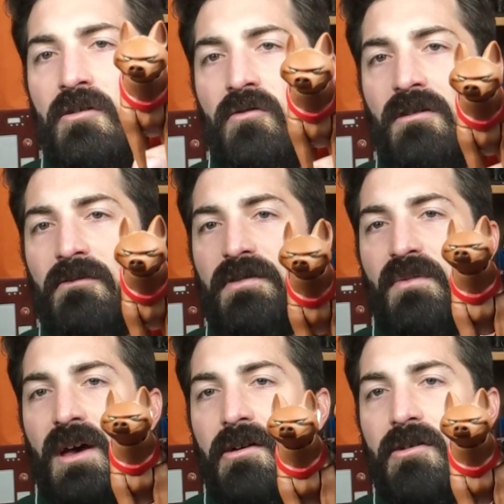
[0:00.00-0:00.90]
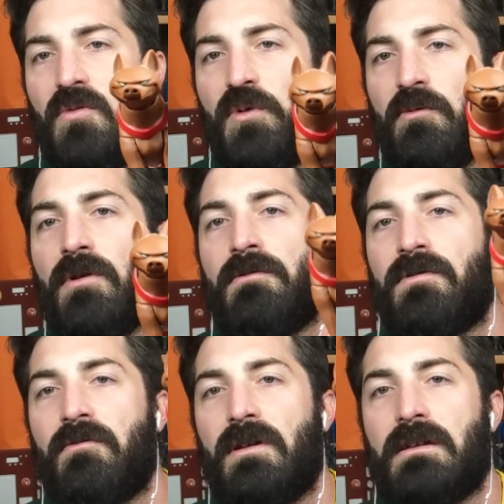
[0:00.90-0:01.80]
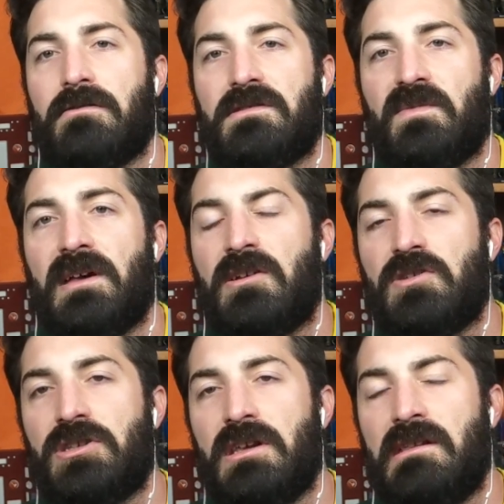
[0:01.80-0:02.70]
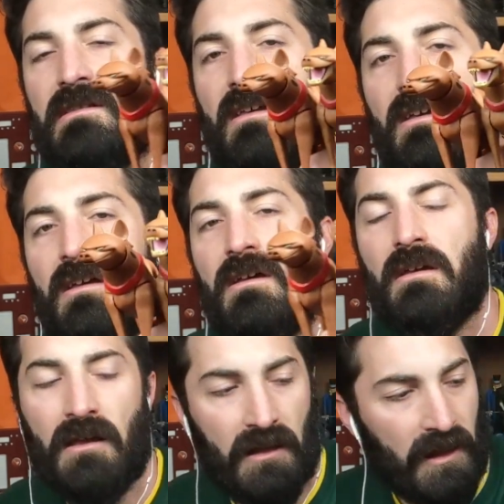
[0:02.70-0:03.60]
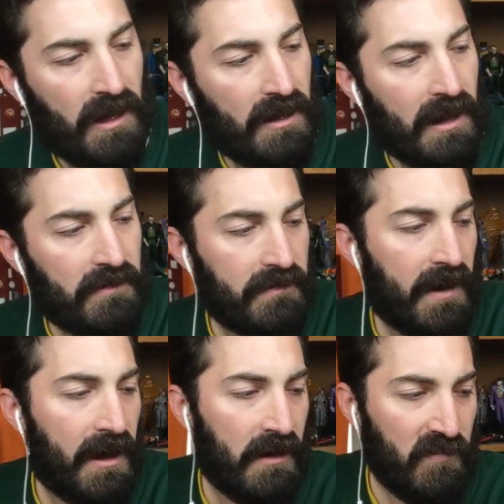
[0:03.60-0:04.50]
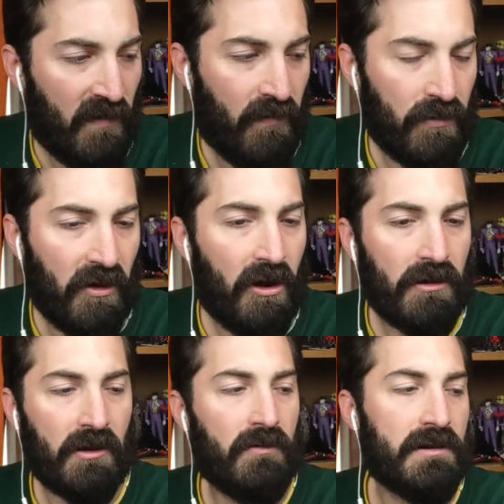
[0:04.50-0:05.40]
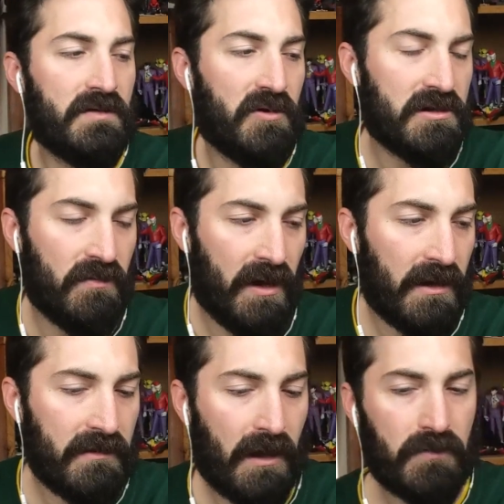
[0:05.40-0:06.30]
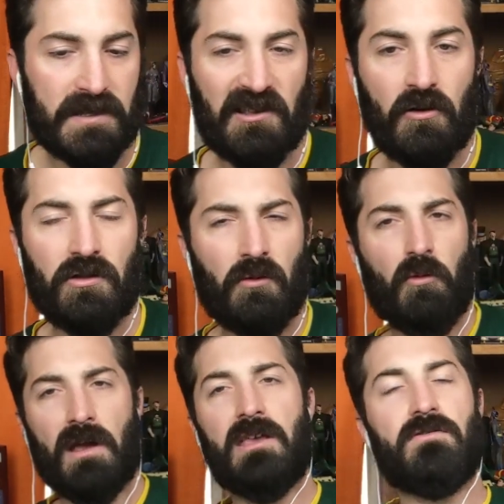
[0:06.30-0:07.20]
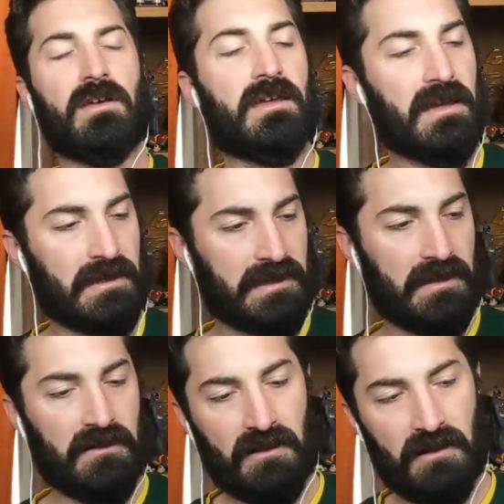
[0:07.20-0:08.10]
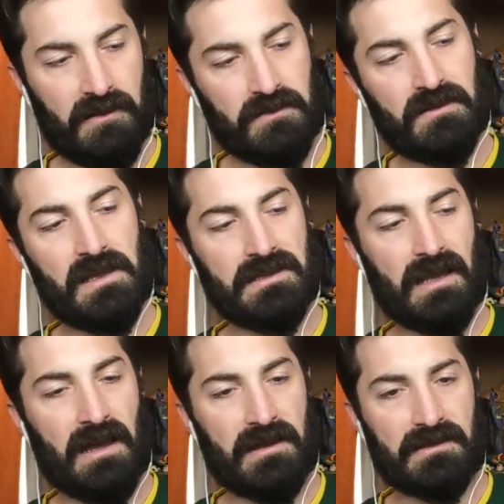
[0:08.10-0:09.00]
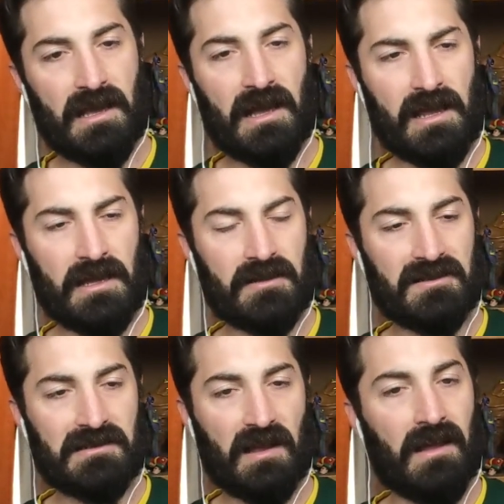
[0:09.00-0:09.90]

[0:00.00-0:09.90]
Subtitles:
One with a mouth open, one with a regular smile shut. And at the time, before the Harley Quinn expression pack, that was the only way you could get these guys, the hyenas.